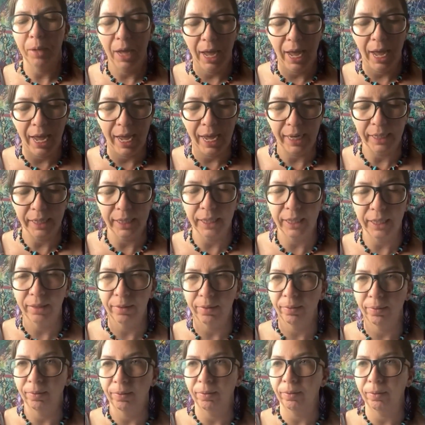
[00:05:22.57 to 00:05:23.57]
And
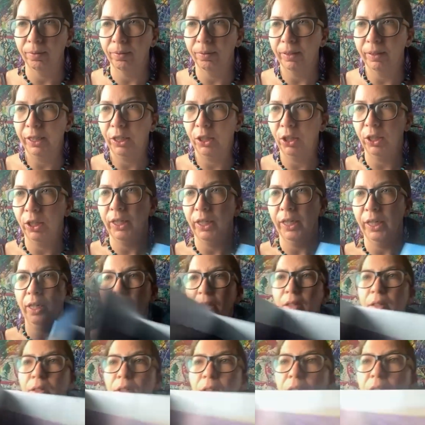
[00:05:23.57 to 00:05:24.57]
literally,
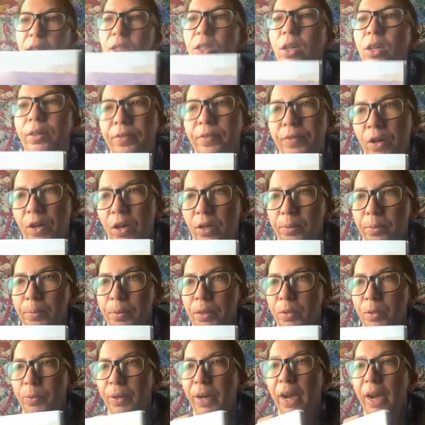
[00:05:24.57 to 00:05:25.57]
it's our
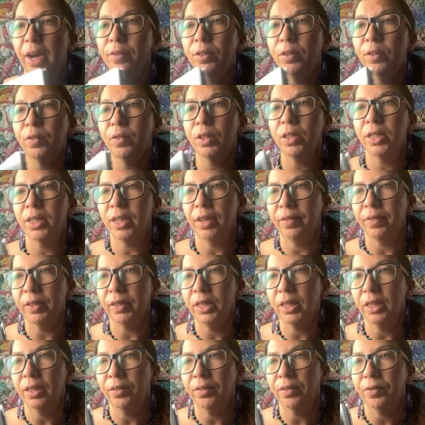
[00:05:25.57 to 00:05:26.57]
farms. We have over
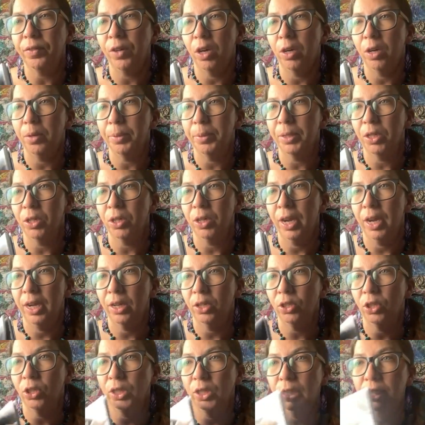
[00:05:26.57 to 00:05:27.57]
17 farms
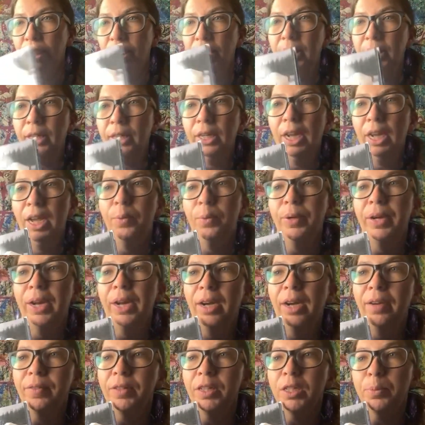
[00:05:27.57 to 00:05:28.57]
internationally, and we
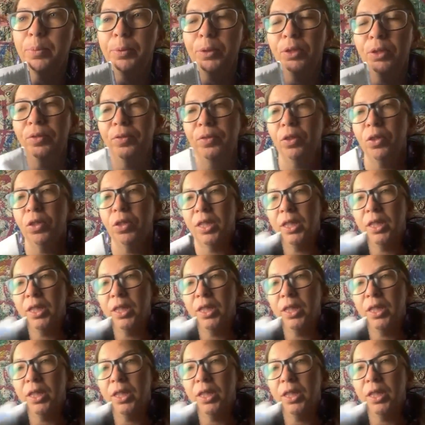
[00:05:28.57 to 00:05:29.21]
have this beautiful